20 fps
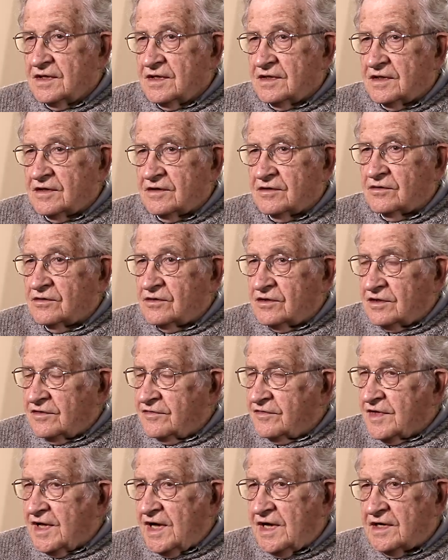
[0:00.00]
Now, all
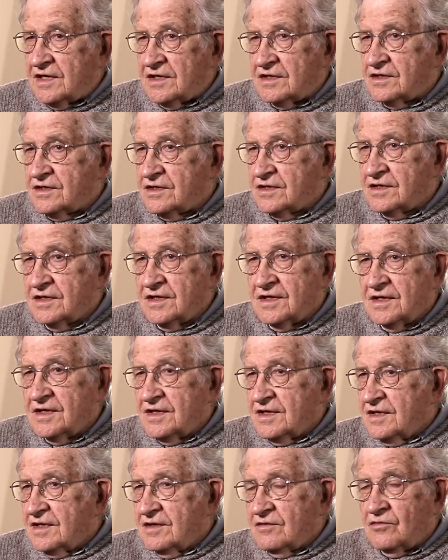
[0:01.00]
of that is
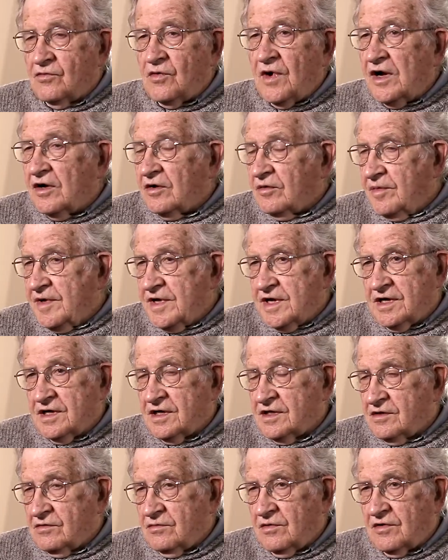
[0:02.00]
well
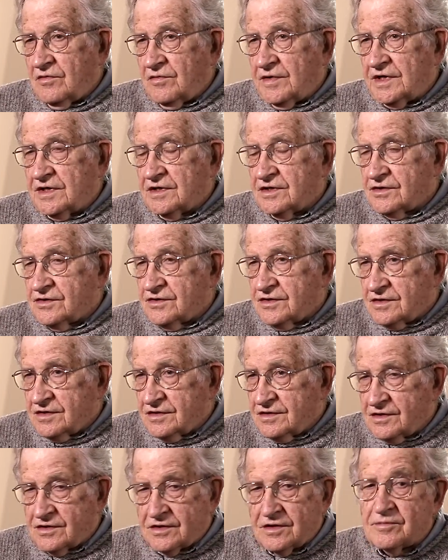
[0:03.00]
beyond what we can
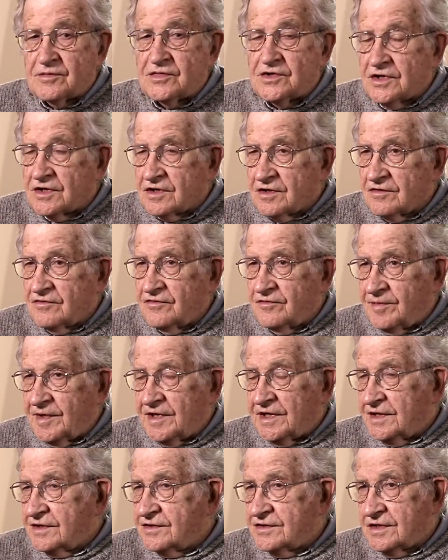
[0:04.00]
just observe
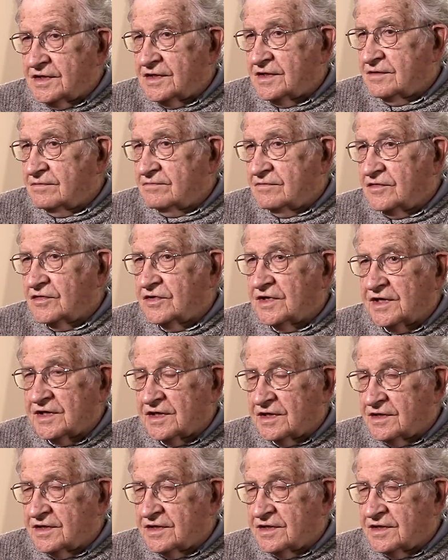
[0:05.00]
by, say, looking